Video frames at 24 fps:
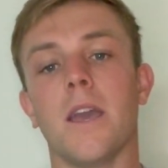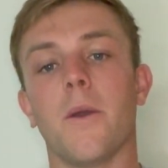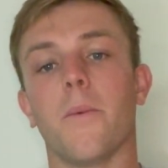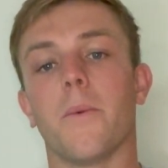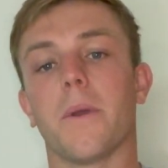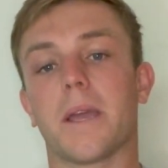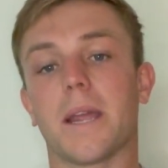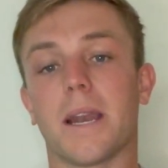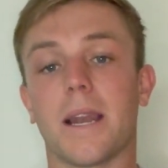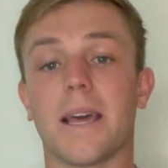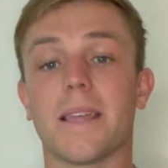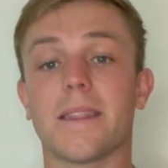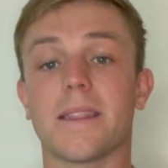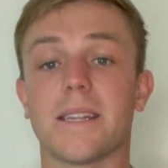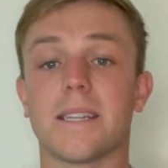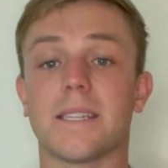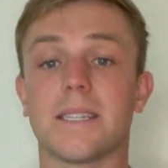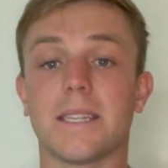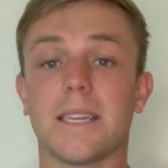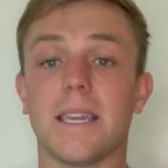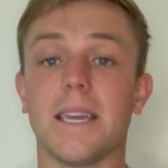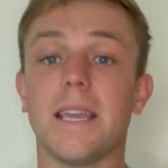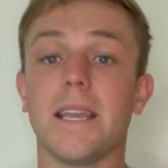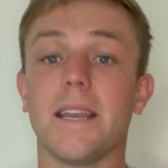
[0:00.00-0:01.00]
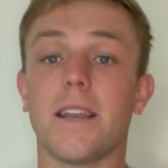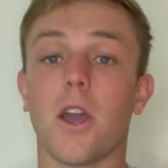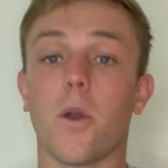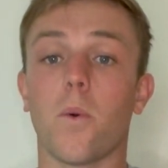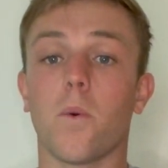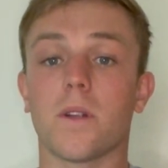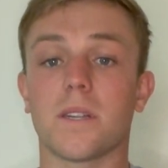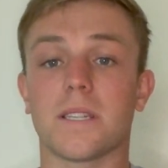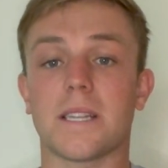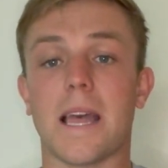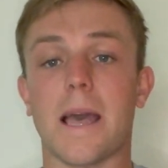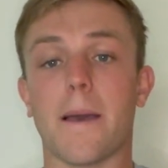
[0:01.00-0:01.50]
We can let the ski know
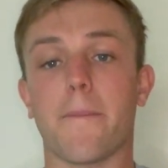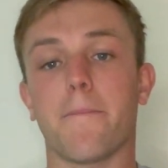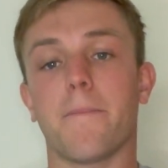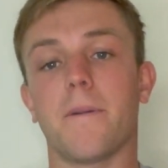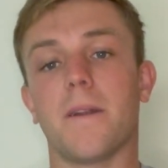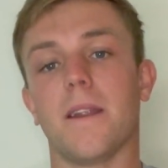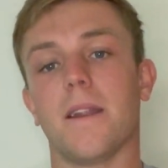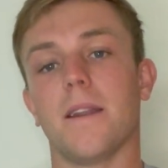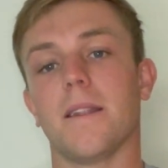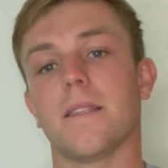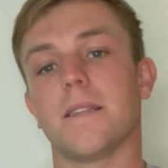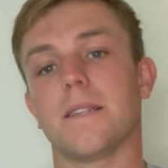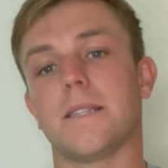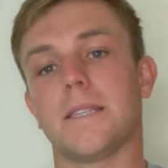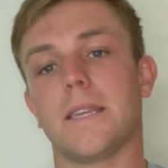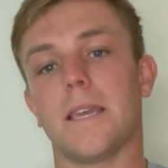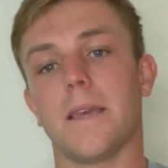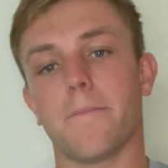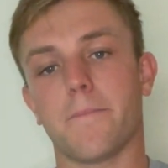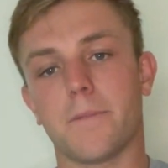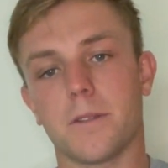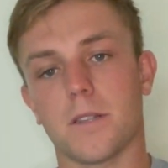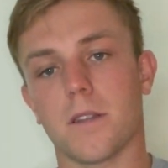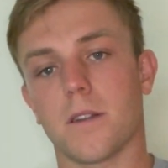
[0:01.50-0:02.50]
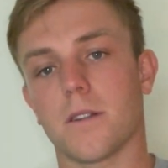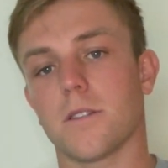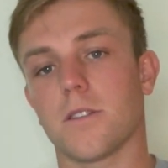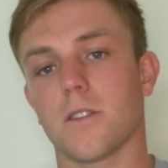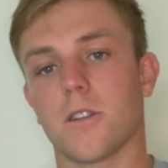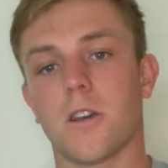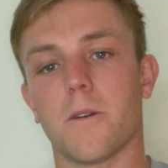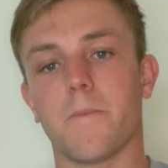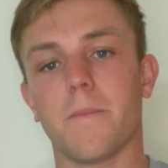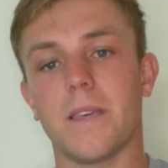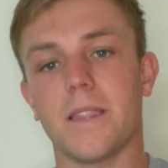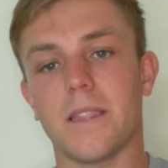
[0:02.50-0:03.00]
what's happening. The tip starts to
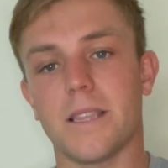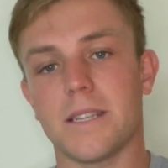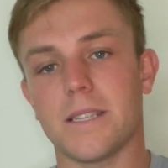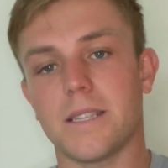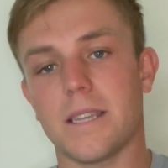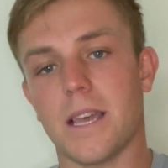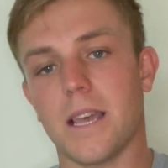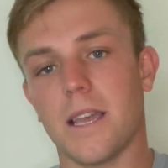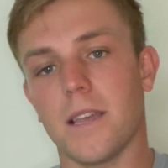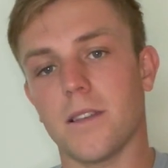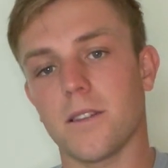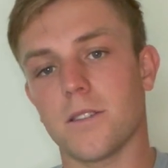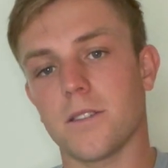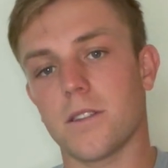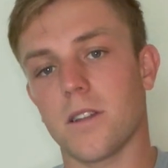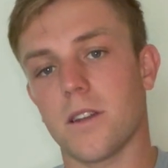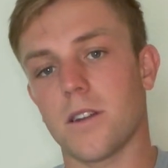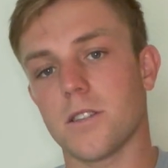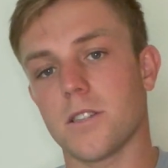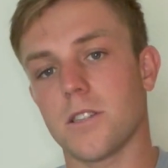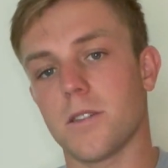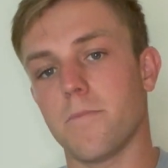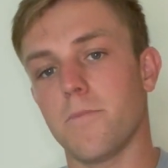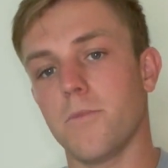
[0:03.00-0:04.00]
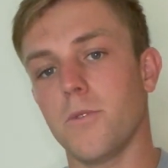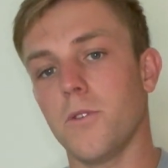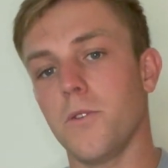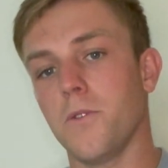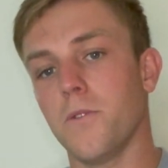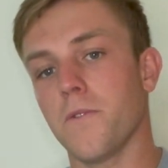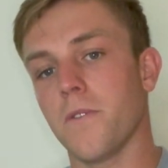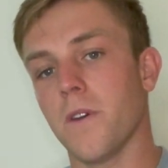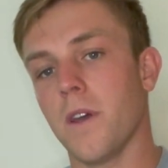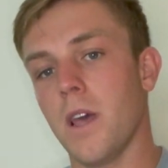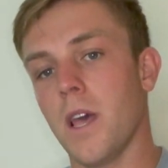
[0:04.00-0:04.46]
come in, the tail starts to move,